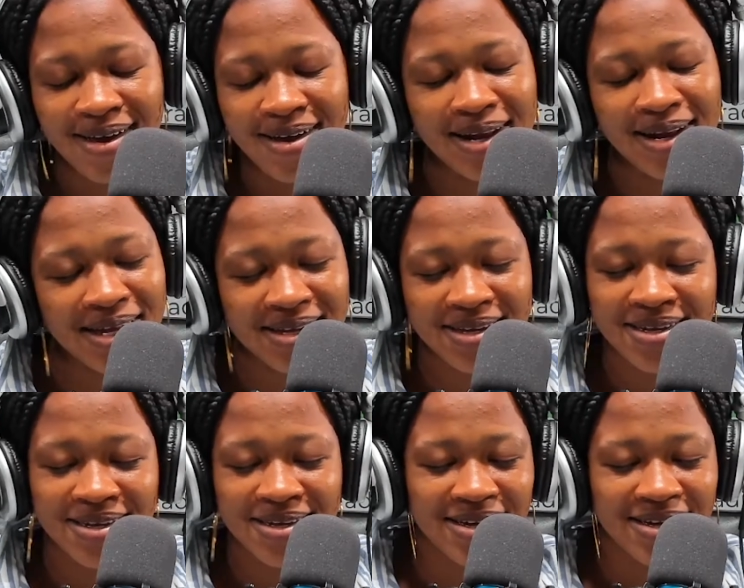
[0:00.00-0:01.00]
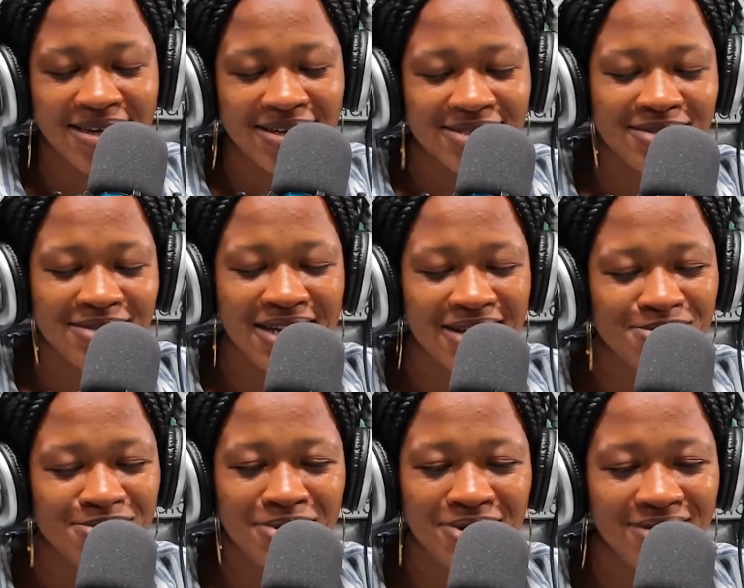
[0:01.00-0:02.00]
Like, sometimes we
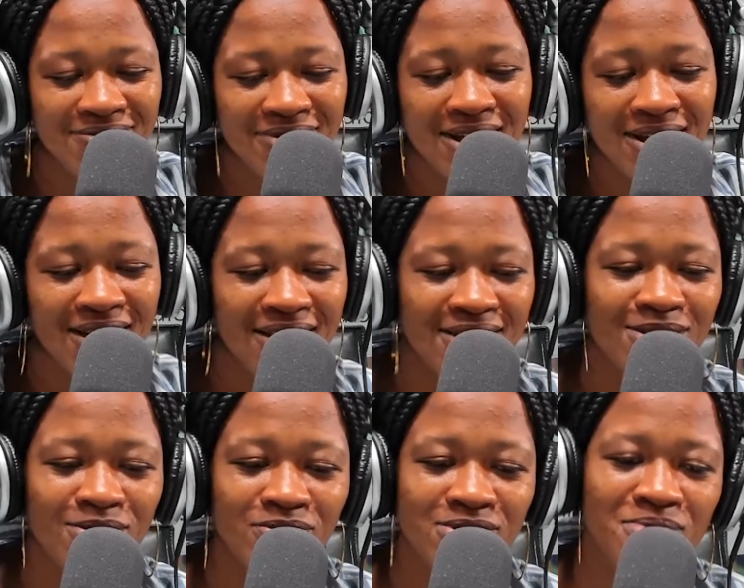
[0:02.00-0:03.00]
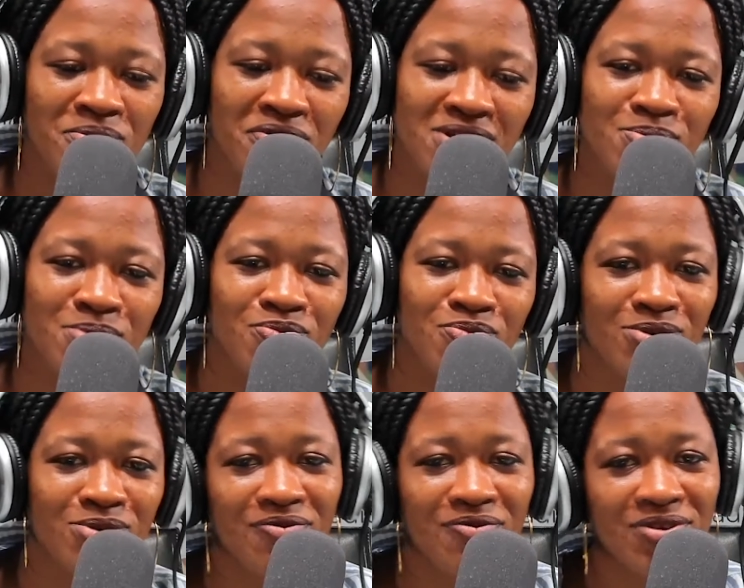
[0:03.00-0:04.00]
don't even, for some of us, we don't
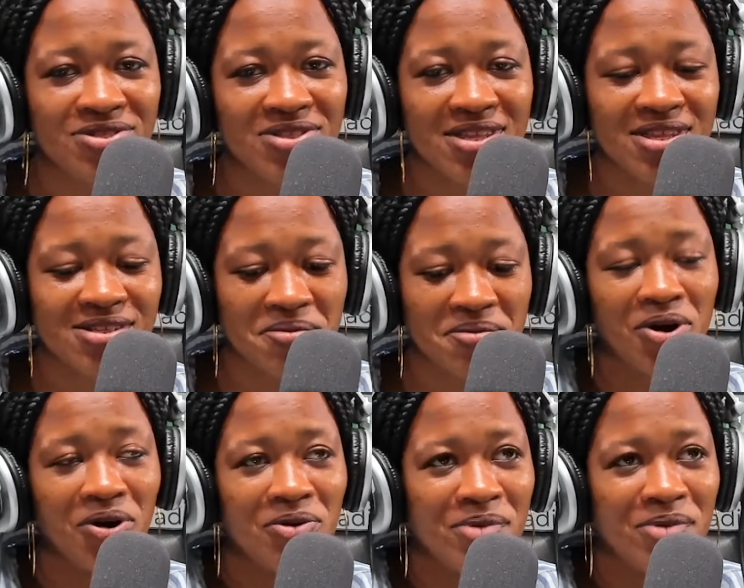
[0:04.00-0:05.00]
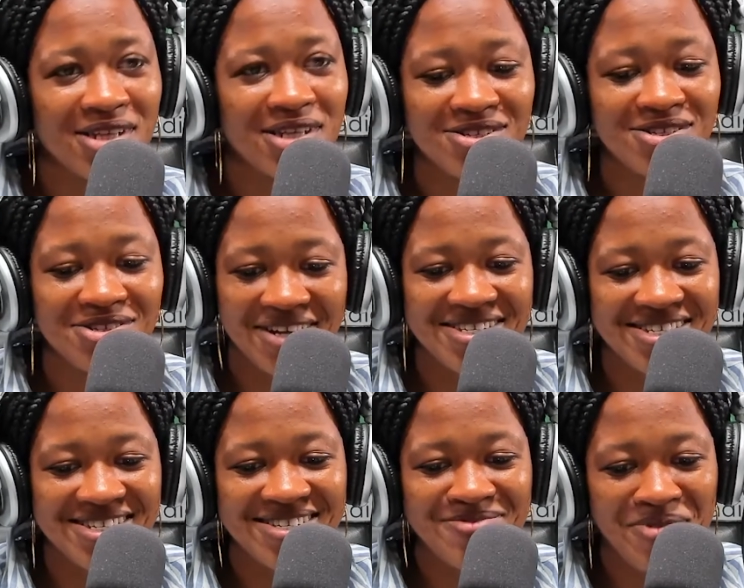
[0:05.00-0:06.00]
even think there's something called mental
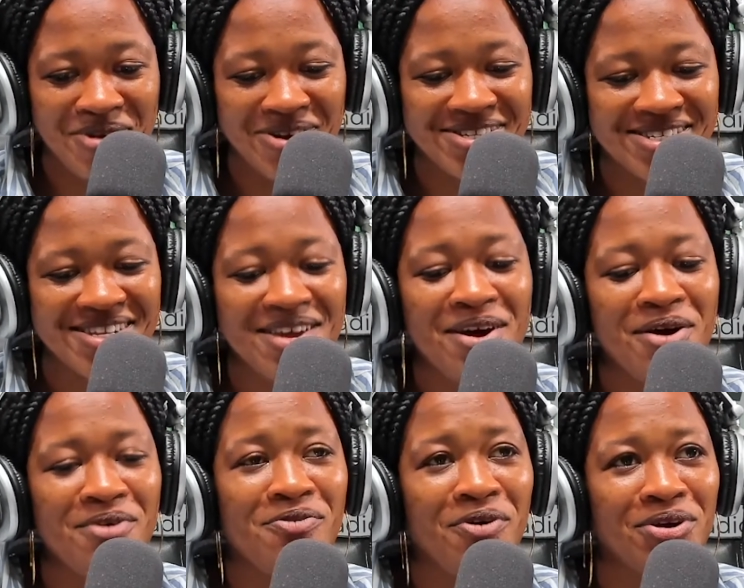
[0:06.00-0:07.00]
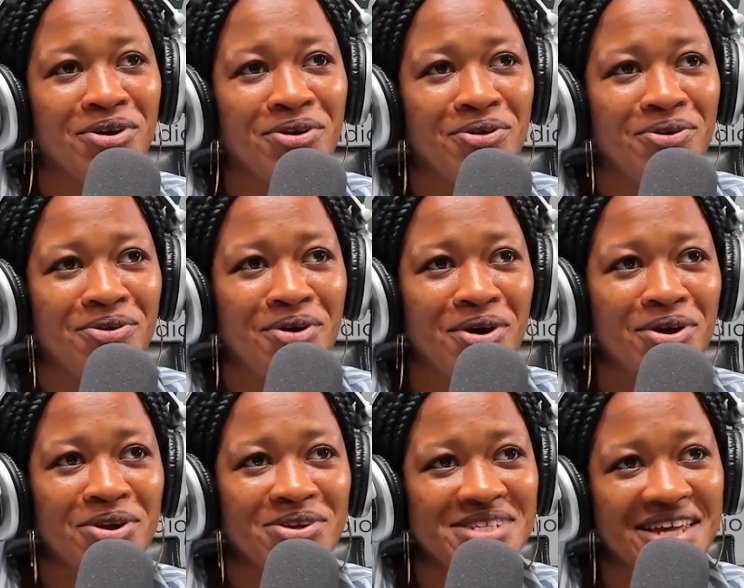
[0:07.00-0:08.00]
stress, because for you
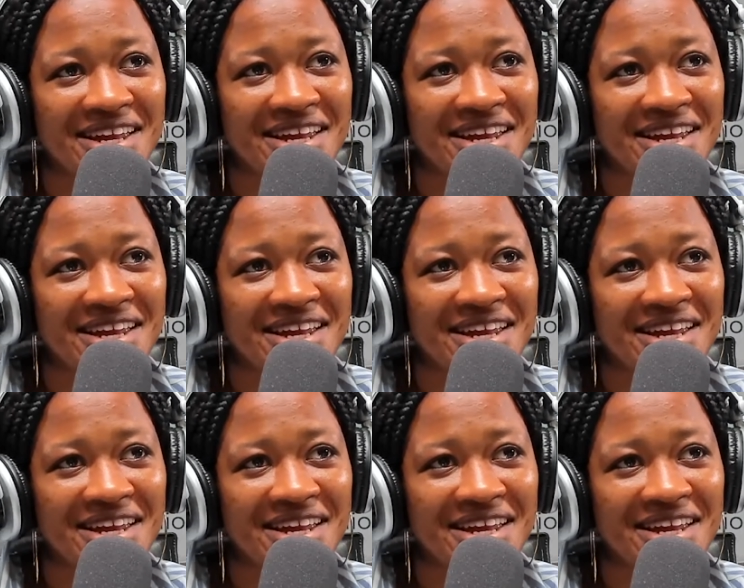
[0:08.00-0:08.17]
said.